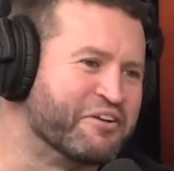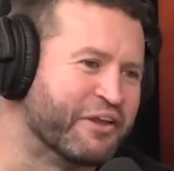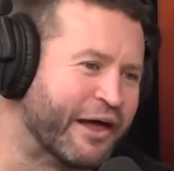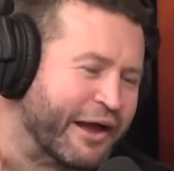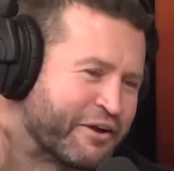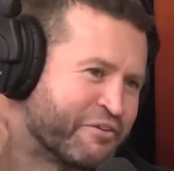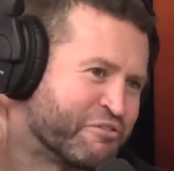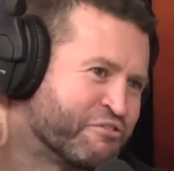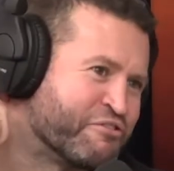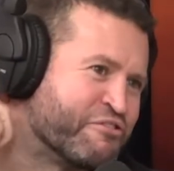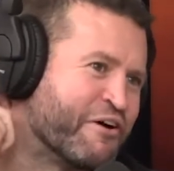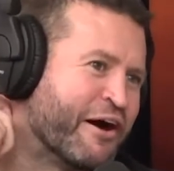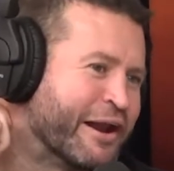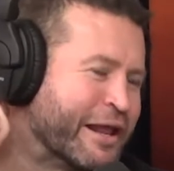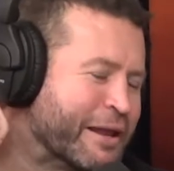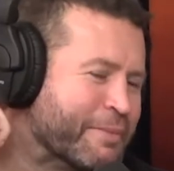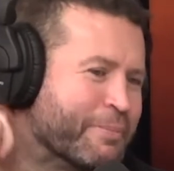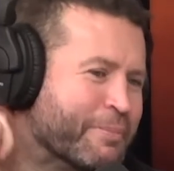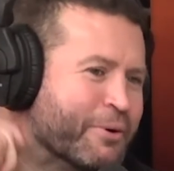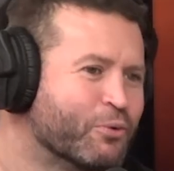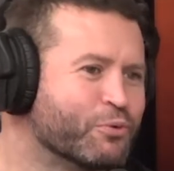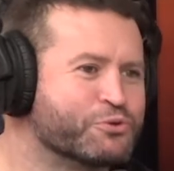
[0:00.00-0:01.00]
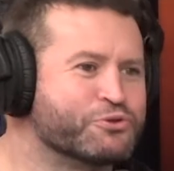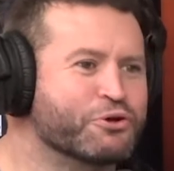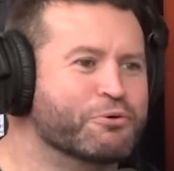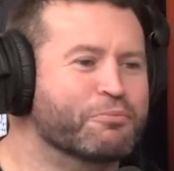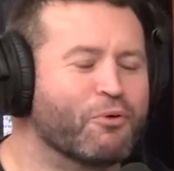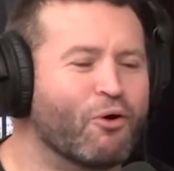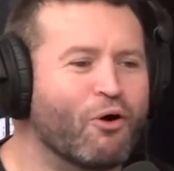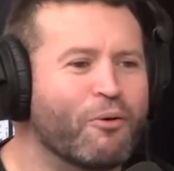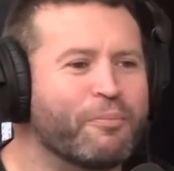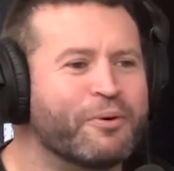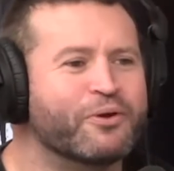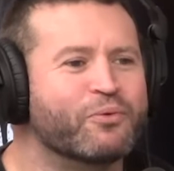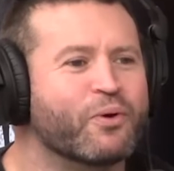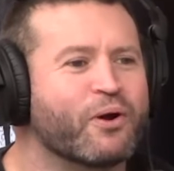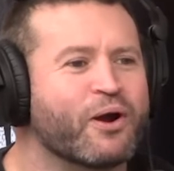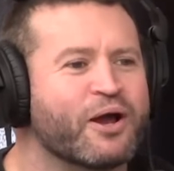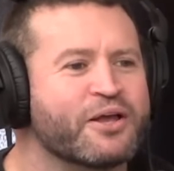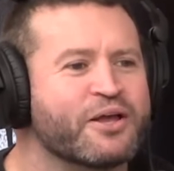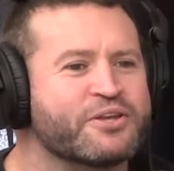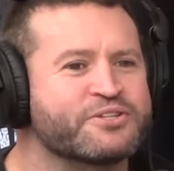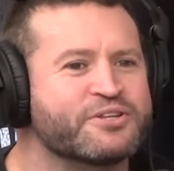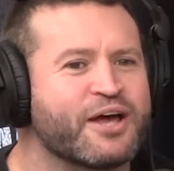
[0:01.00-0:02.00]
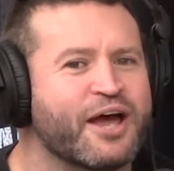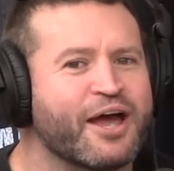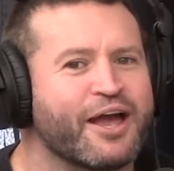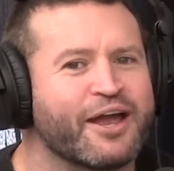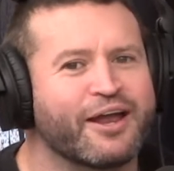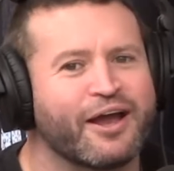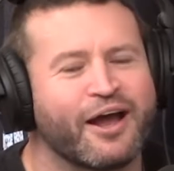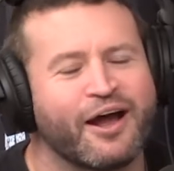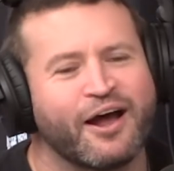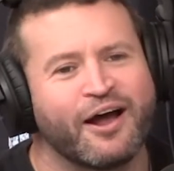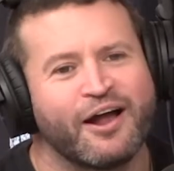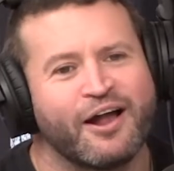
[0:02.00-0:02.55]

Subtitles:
like funny but also morbid, where I say